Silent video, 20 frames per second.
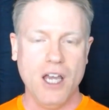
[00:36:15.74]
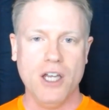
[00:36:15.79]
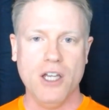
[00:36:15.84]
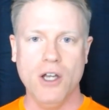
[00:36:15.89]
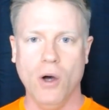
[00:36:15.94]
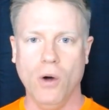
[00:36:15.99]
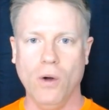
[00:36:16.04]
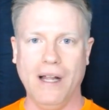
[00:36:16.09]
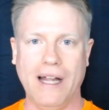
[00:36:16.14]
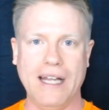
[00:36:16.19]
You
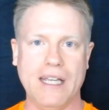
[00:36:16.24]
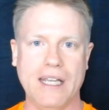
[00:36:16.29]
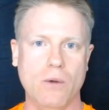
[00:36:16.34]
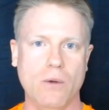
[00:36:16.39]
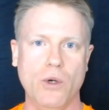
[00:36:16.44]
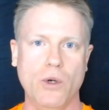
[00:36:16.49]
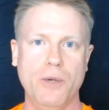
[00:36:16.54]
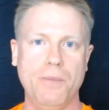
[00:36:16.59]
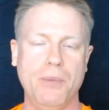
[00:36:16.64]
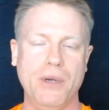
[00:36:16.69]
know, like,
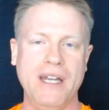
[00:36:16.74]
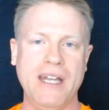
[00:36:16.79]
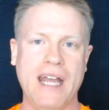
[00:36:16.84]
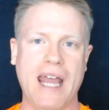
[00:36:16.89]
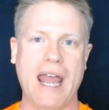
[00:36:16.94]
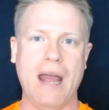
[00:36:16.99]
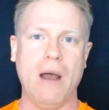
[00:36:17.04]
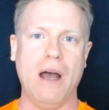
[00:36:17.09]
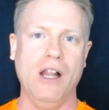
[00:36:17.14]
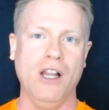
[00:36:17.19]
we're putting
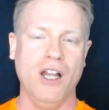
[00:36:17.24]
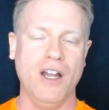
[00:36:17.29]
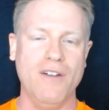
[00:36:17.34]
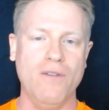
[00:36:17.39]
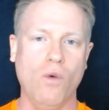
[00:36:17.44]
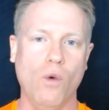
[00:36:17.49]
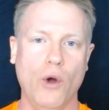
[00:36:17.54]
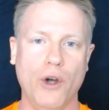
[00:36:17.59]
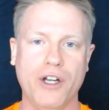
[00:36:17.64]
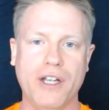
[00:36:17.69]
a lot
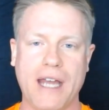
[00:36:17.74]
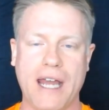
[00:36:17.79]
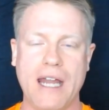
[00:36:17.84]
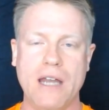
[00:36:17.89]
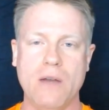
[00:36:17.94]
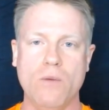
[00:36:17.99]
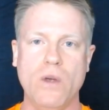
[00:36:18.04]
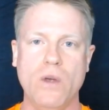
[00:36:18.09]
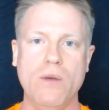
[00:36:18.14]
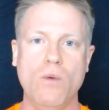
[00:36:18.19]
of work,
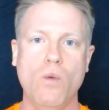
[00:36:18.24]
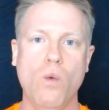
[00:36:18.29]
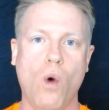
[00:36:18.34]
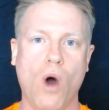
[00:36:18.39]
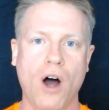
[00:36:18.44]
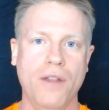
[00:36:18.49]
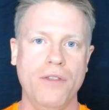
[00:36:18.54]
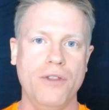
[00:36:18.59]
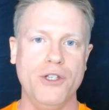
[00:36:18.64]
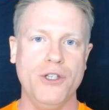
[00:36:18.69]
and we
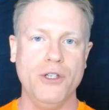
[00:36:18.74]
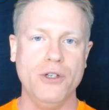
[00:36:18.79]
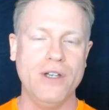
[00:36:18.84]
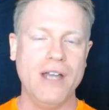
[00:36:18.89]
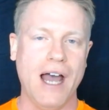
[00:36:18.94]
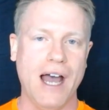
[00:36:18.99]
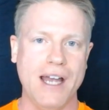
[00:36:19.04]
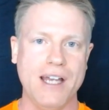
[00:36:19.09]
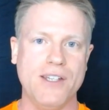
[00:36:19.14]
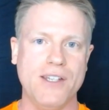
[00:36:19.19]
want you
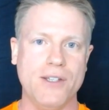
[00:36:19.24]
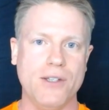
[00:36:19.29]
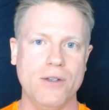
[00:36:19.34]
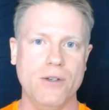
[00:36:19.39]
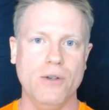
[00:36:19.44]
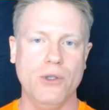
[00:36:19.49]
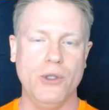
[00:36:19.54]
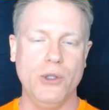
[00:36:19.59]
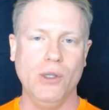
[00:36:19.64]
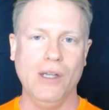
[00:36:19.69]
guys
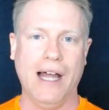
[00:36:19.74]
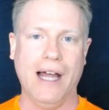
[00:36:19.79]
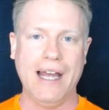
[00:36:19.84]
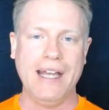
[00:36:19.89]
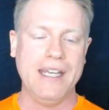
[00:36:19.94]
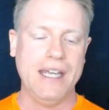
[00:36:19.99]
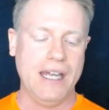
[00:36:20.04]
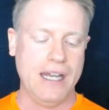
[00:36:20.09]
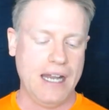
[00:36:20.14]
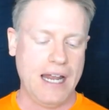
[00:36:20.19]
to
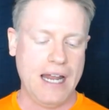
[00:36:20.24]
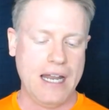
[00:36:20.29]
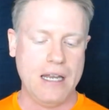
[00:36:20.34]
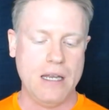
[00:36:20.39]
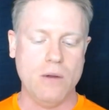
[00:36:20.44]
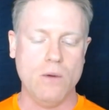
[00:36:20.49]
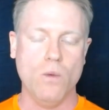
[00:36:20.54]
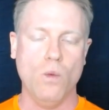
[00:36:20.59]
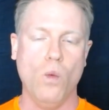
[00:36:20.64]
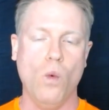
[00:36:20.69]
like it
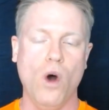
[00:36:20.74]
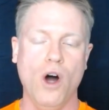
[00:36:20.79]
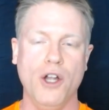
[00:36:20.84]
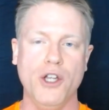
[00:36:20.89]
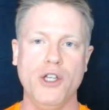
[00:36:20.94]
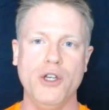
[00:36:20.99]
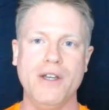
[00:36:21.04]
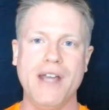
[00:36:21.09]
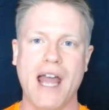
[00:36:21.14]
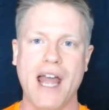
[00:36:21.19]
and
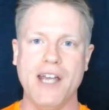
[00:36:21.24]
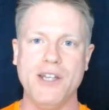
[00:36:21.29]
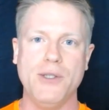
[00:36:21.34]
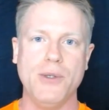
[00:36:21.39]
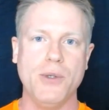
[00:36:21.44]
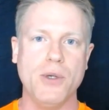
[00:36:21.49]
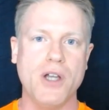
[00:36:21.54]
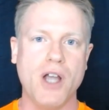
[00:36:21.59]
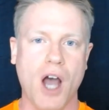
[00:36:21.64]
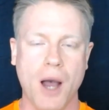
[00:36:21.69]
want you guys
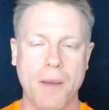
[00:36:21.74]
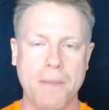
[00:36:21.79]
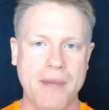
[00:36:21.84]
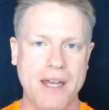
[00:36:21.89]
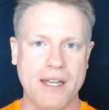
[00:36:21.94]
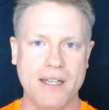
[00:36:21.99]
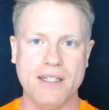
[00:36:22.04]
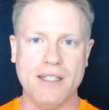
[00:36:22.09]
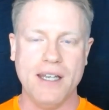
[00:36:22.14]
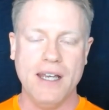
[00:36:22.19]
to
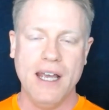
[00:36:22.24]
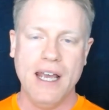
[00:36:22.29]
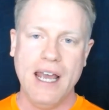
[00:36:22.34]
comment